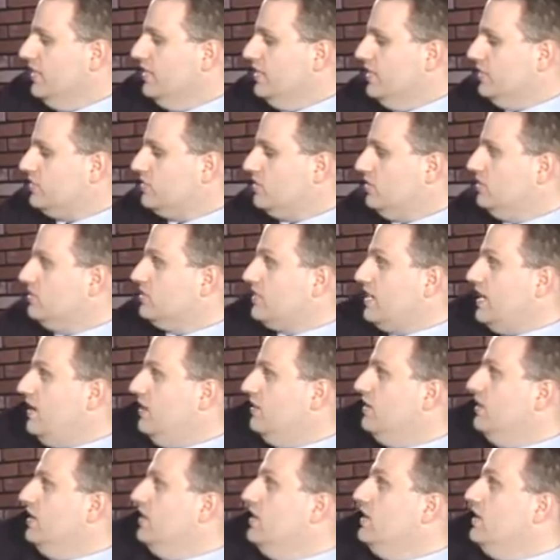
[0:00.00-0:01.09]
It turns
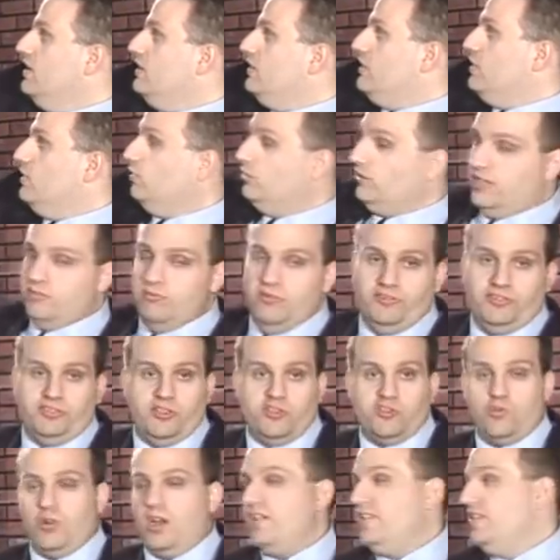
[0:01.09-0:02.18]
out the only move to
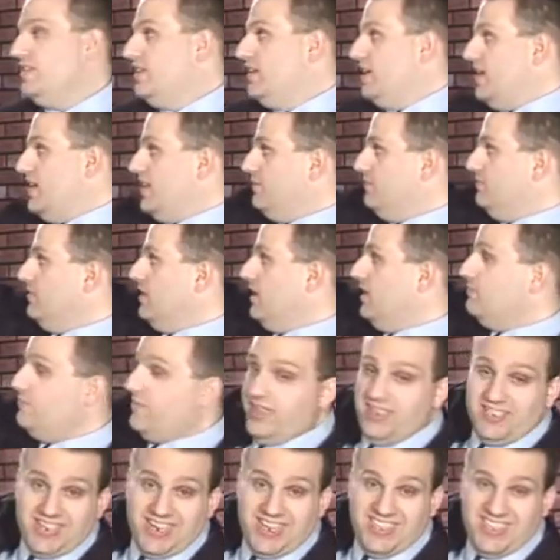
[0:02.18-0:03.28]
draw the game and
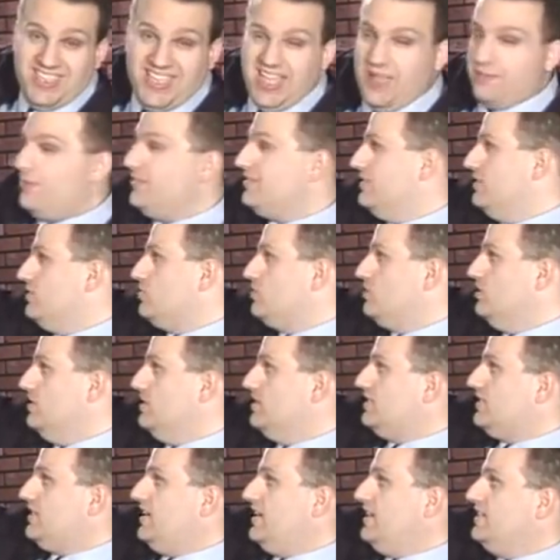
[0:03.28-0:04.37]
maintain the opposition
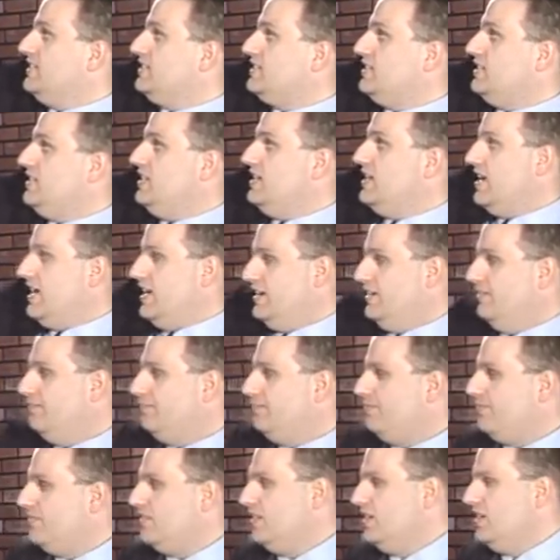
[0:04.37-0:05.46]
is king to e8.
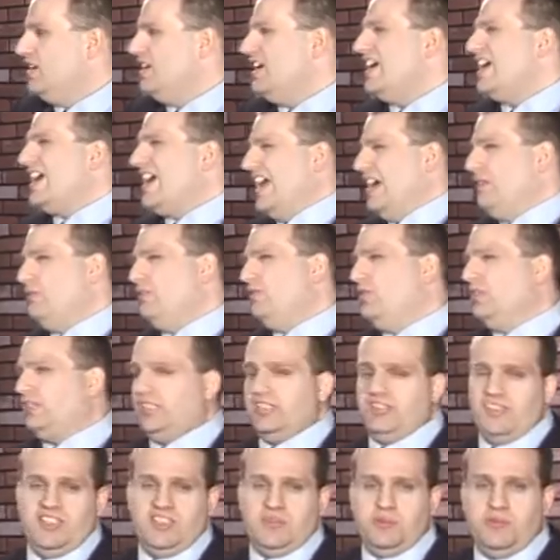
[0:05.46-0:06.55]
And we've looked at
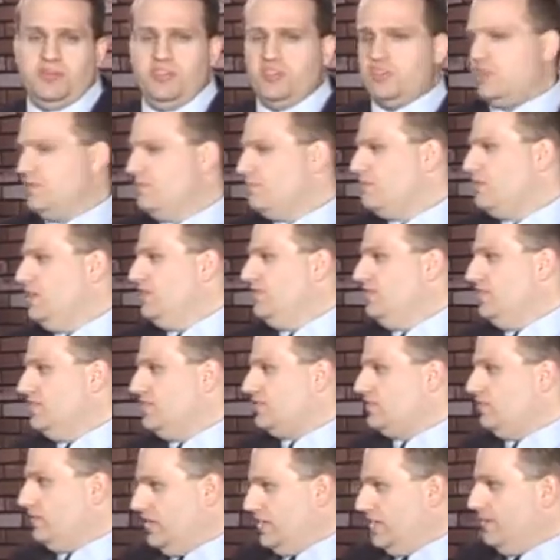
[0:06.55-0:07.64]
this position
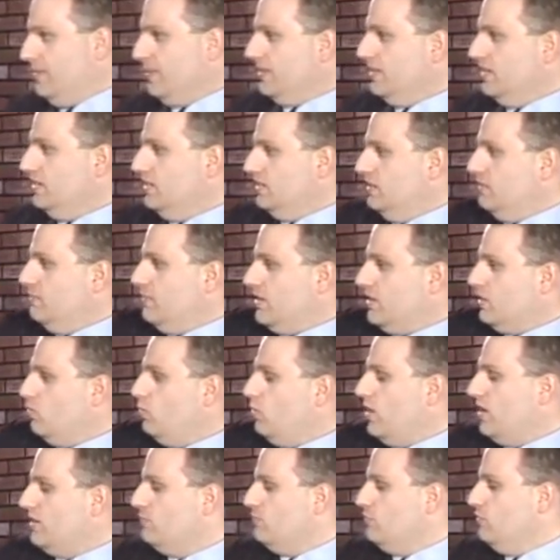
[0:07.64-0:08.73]
previously. No matter
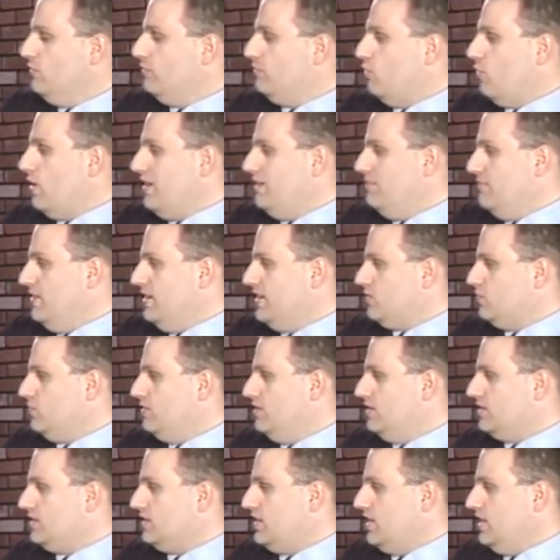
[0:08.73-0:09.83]
what move white makes with
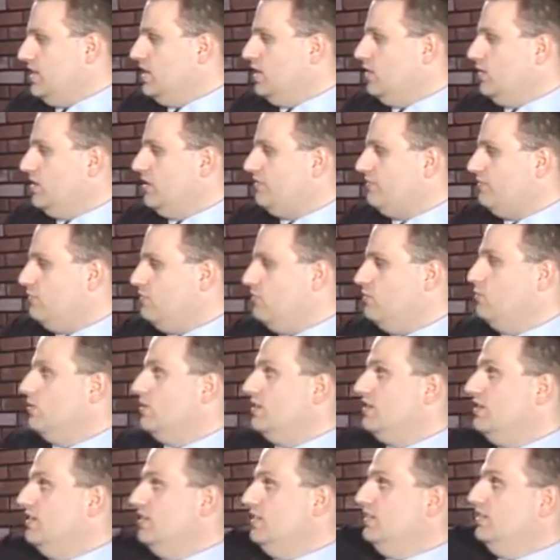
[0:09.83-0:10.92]
his king going forward,